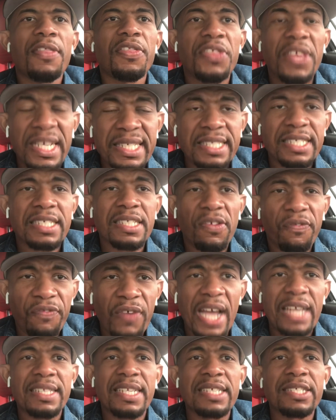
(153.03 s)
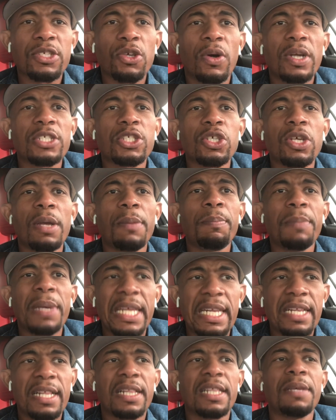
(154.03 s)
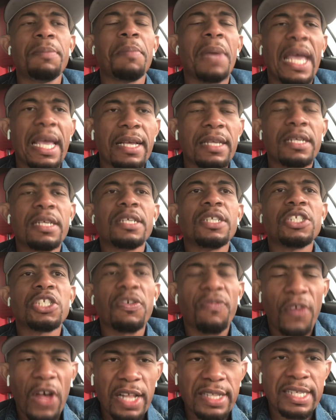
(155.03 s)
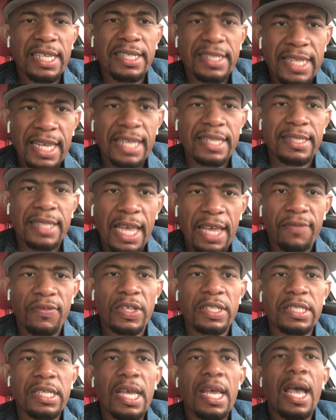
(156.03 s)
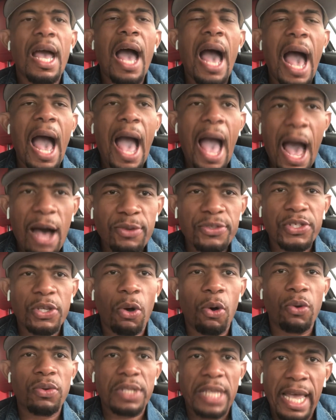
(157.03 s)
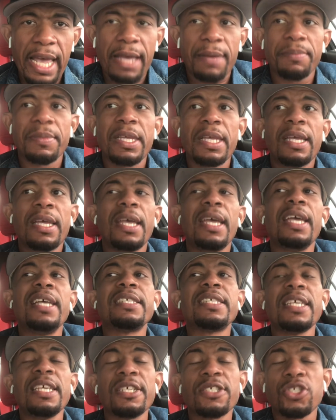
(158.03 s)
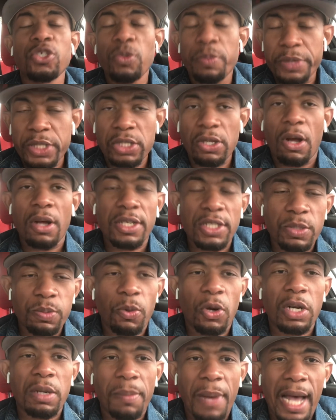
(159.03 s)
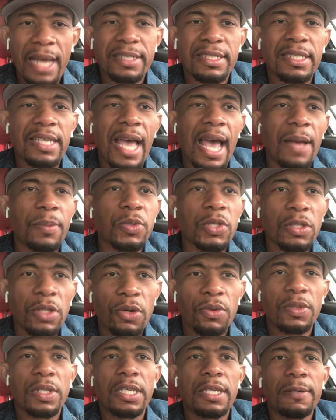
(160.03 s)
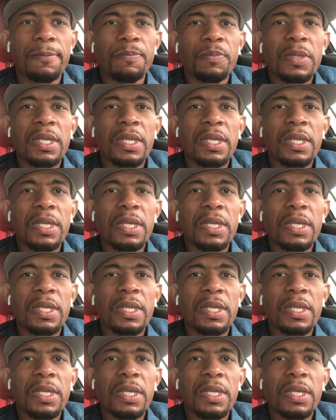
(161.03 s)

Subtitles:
This is the fight that's going to immediately make GERVONTA Tank Davis a household name. Is he a superstar in the sport of boxing? Absolutely.